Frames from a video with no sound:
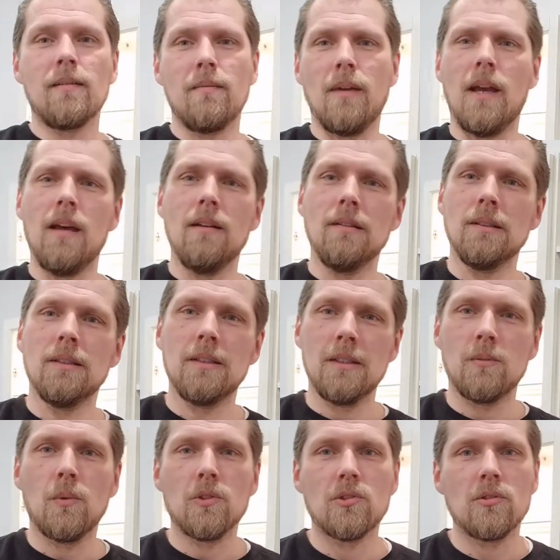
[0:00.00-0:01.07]

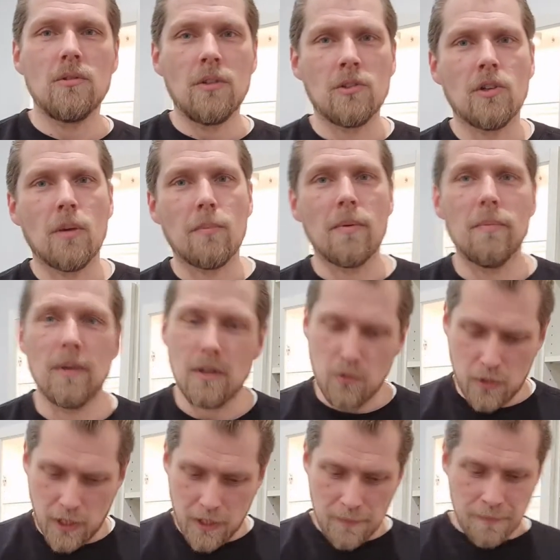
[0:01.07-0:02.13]
It was on top, but
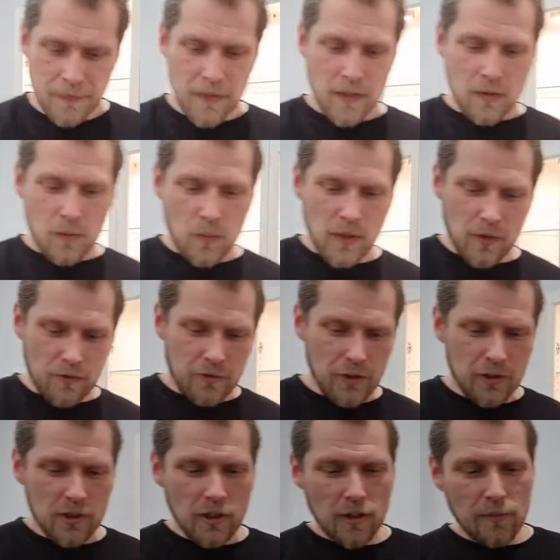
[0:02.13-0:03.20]
okay. Well,
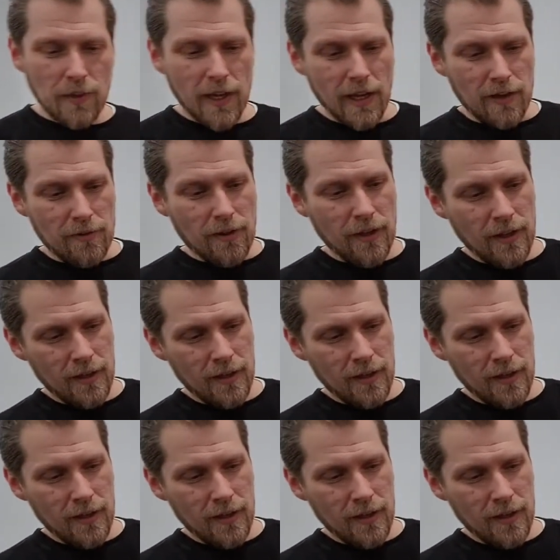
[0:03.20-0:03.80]
first car we have